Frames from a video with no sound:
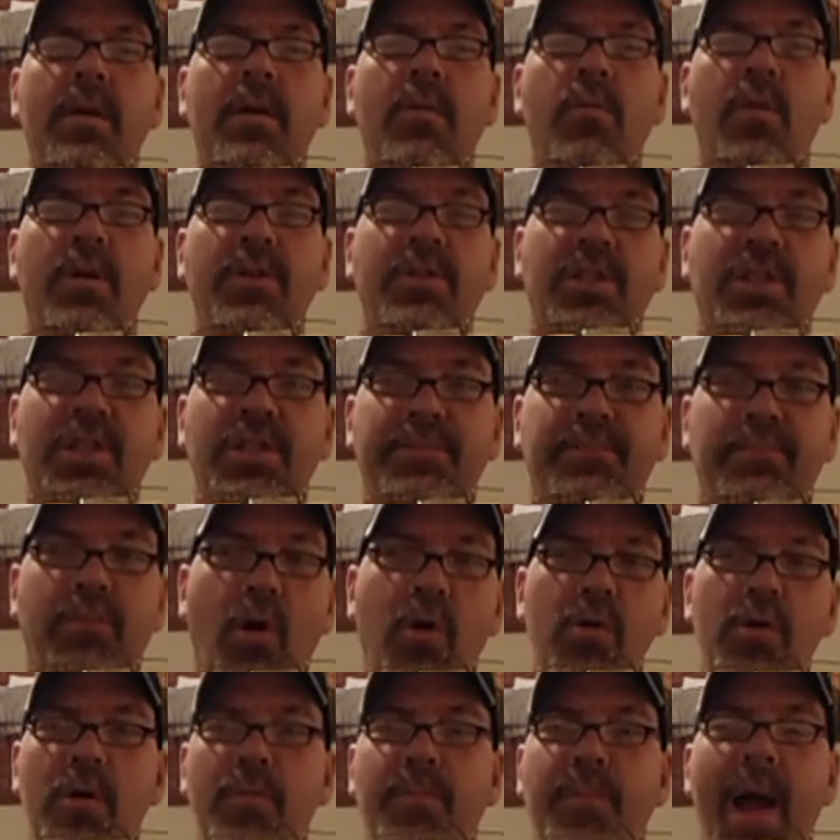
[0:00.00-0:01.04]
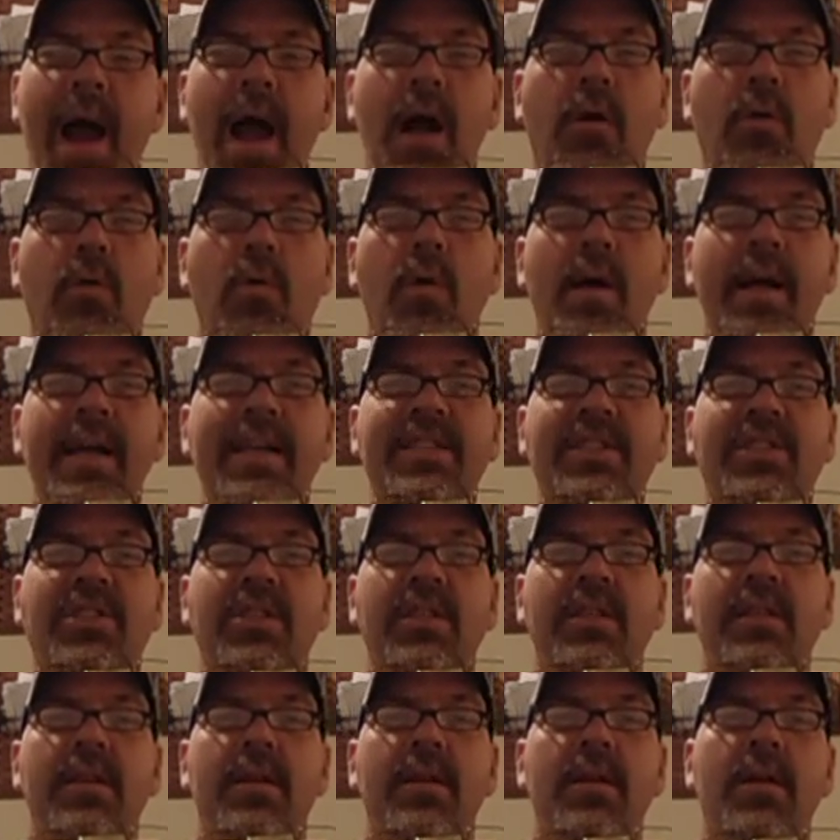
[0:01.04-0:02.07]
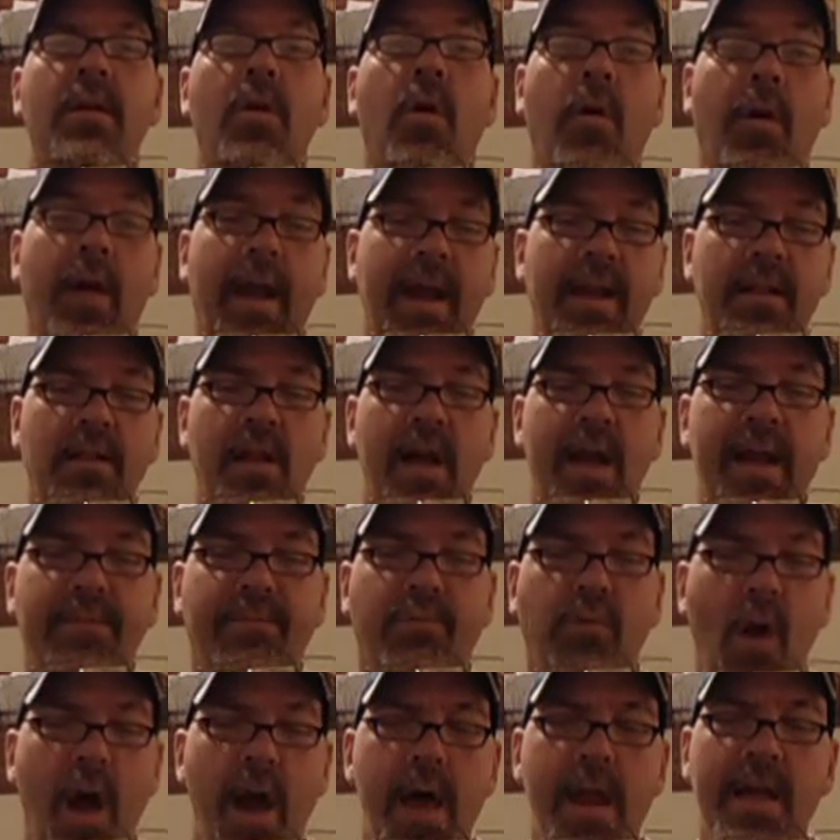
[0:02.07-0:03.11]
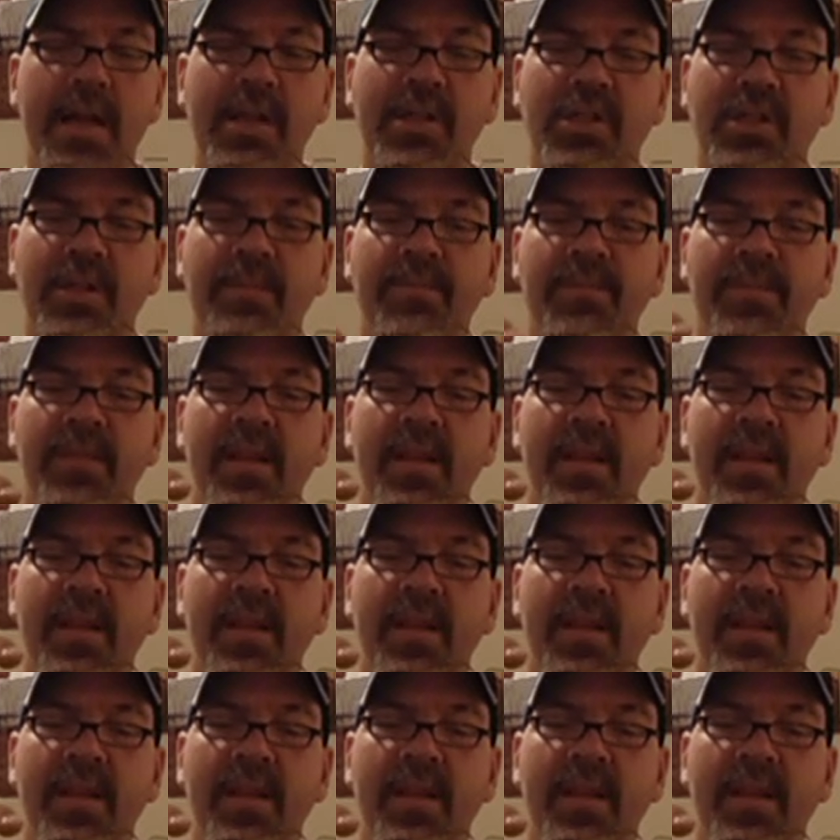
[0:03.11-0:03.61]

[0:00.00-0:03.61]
which is Proto Power West, or A-Line Products,